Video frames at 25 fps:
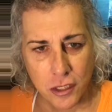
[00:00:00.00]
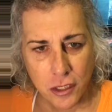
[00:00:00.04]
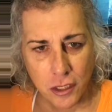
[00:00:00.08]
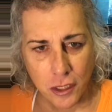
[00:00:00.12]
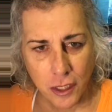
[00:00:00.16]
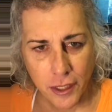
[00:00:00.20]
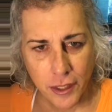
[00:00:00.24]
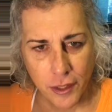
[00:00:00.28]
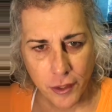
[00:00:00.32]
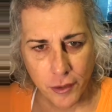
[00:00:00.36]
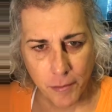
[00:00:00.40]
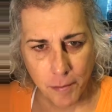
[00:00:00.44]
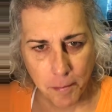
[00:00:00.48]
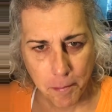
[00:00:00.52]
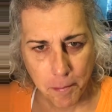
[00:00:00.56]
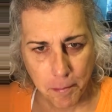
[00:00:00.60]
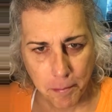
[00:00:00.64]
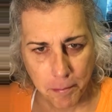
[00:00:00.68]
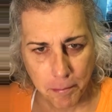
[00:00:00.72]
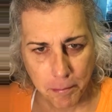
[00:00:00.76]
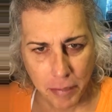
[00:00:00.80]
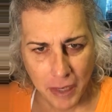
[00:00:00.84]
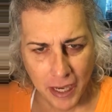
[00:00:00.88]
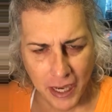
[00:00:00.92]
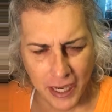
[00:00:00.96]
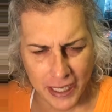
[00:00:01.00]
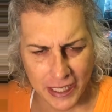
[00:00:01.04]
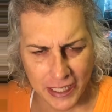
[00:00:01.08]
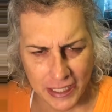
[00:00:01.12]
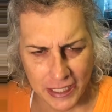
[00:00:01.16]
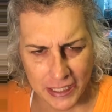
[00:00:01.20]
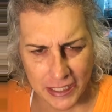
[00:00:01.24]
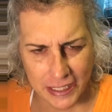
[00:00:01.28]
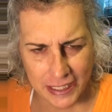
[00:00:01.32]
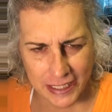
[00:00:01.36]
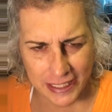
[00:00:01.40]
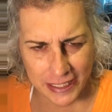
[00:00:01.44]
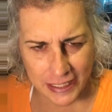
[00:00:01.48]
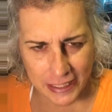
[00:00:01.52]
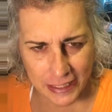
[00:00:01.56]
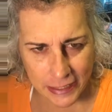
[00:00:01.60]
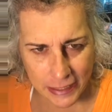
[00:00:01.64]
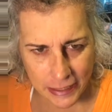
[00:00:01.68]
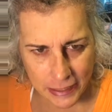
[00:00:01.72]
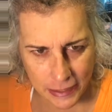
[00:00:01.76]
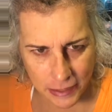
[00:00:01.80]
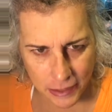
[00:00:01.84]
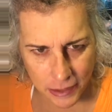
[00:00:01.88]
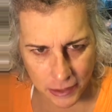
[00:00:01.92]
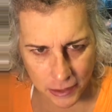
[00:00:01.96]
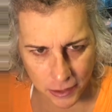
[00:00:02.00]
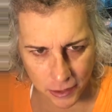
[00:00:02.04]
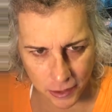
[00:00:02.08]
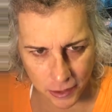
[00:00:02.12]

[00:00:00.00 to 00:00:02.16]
you later. Bye.